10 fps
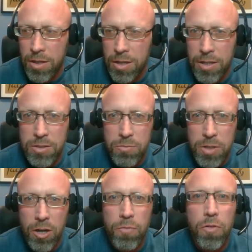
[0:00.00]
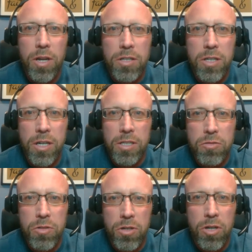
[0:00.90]
is we offer a
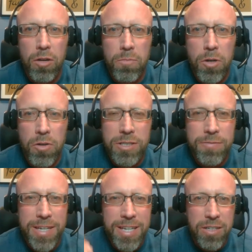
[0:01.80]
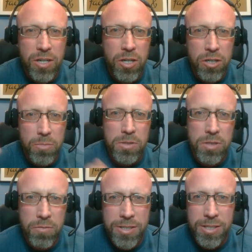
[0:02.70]
$200 bonus if they hit
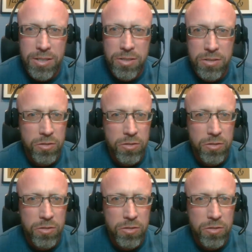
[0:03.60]
100% retention.